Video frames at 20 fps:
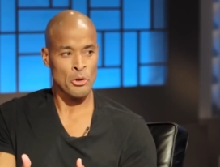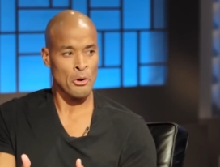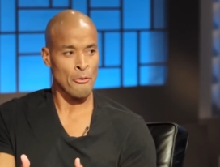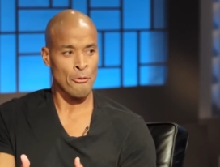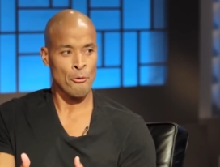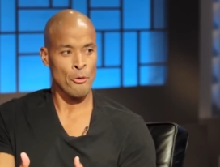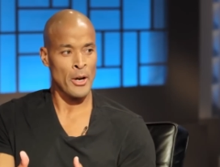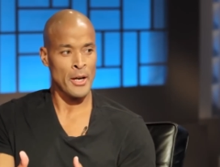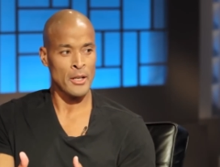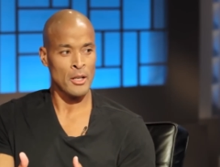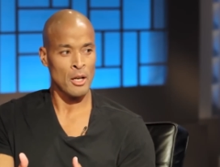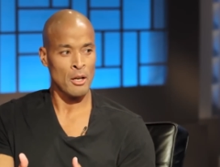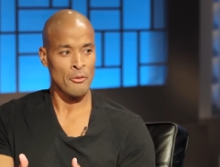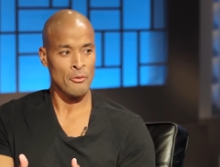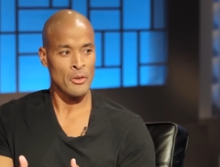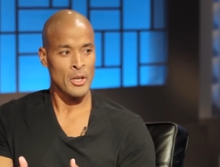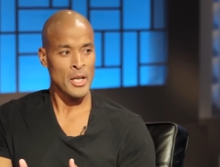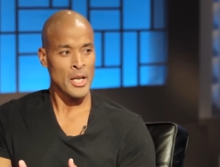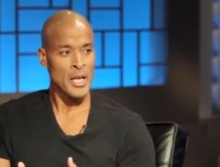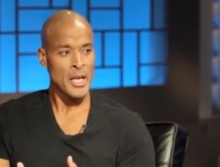you're afraid
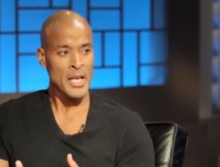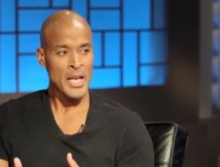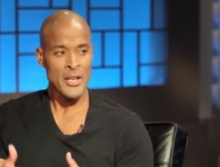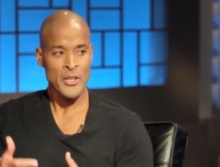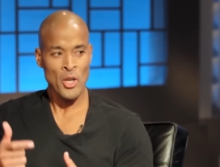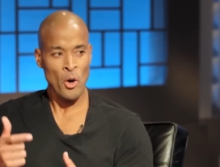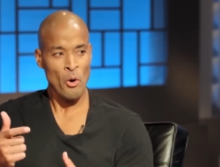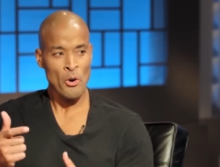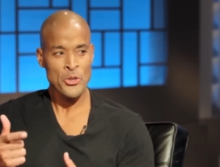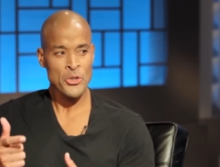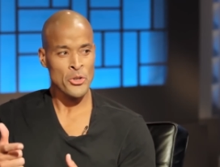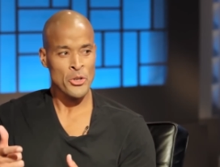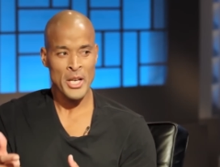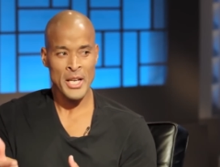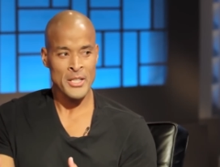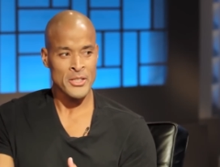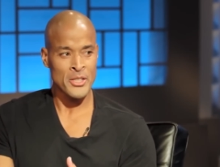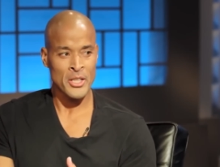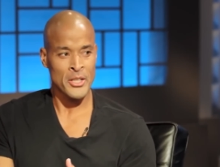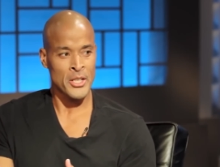of, it knows your
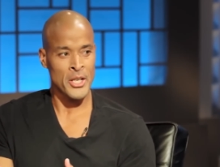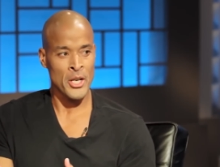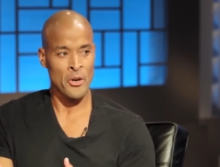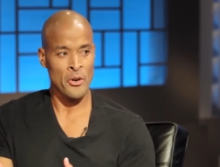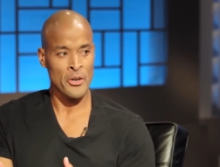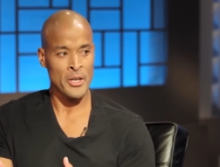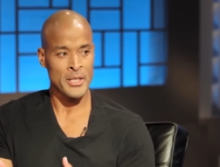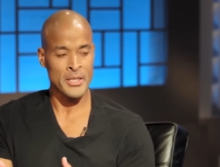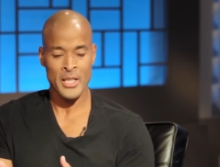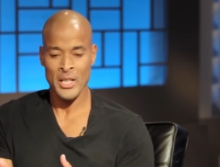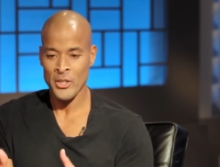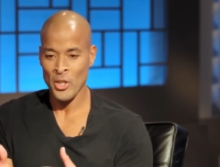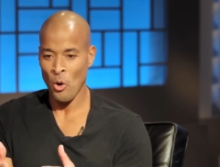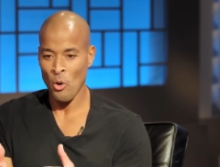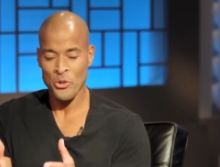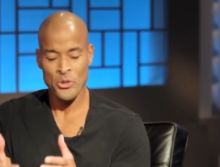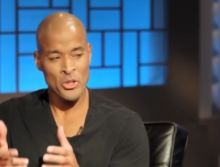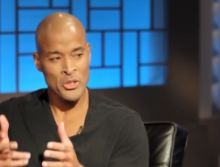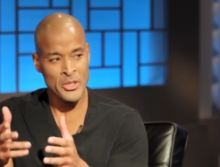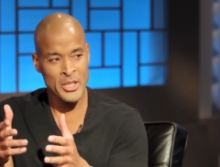insecurities, it
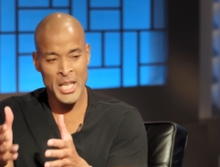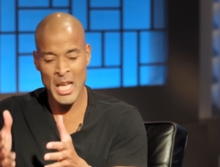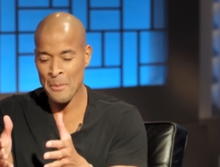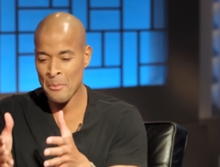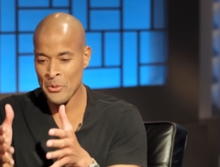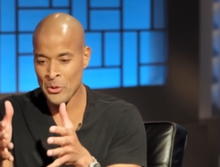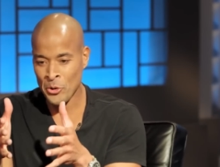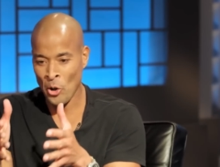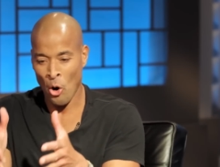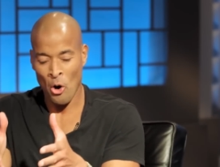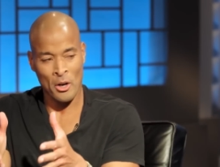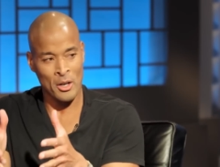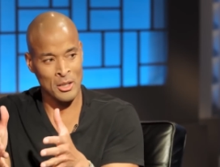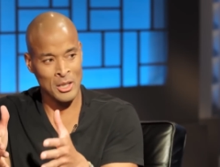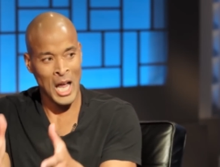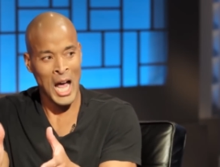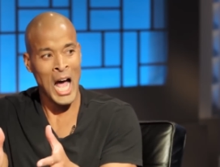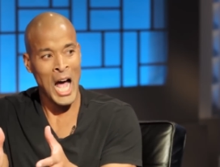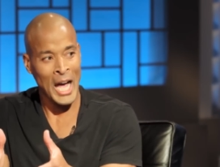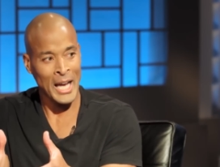knows your deep, dark
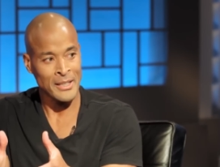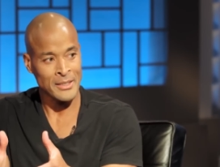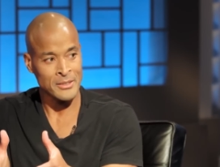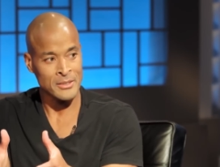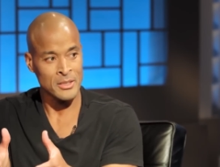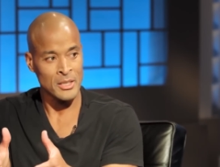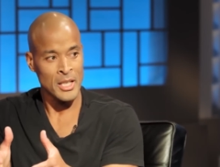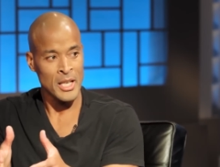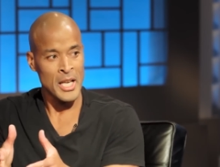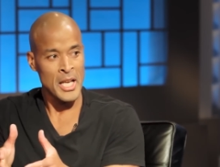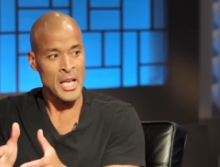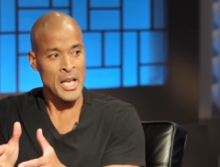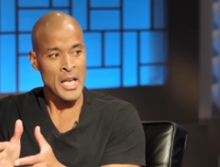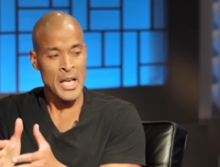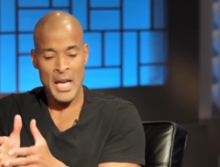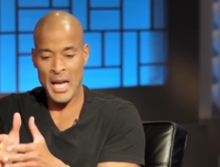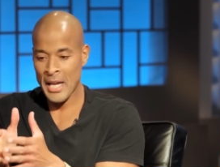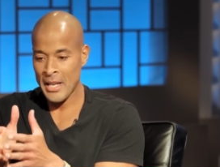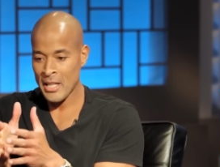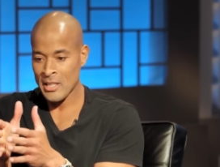lies,
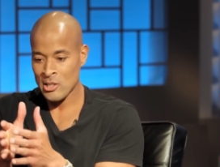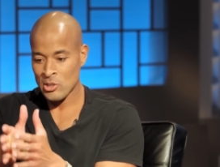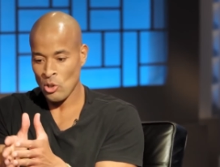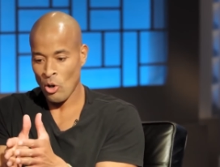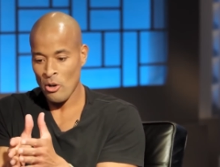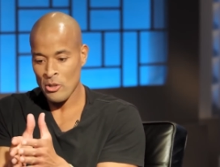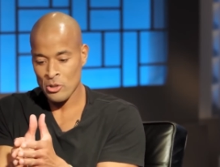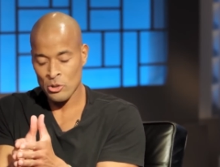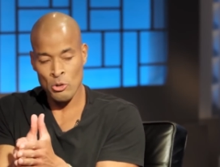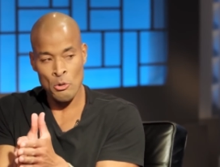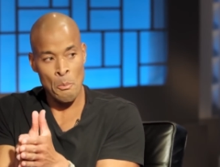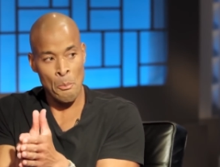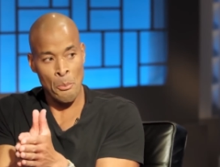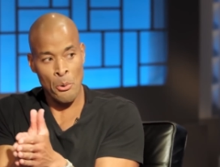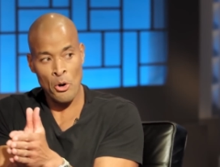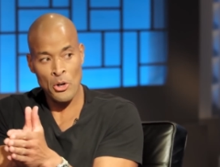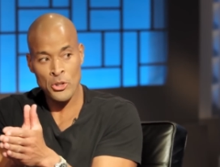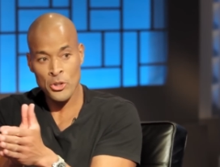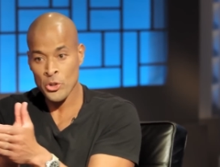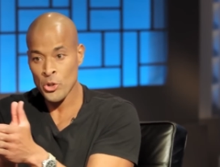and it starts to
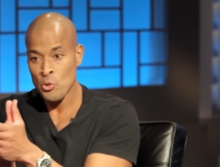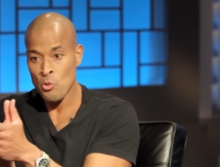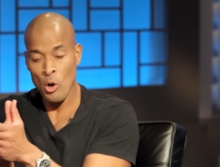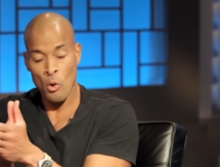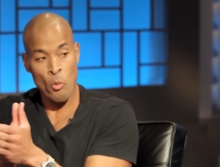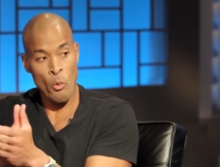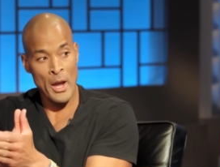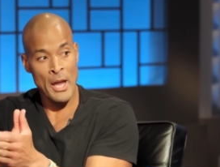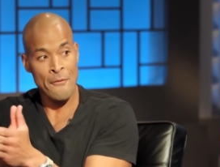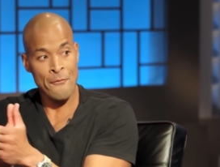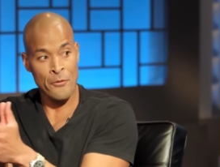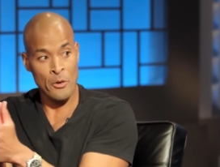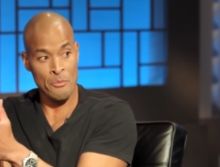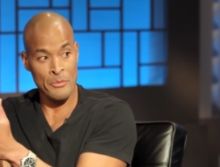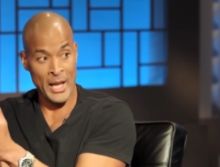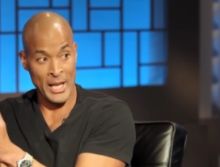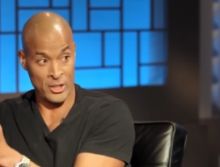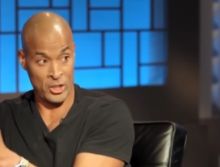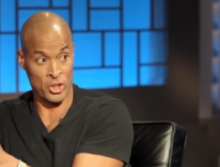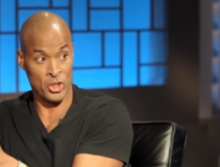push you away from
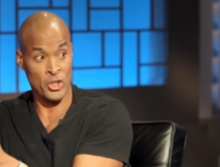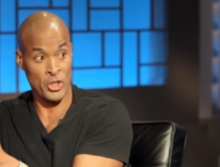that.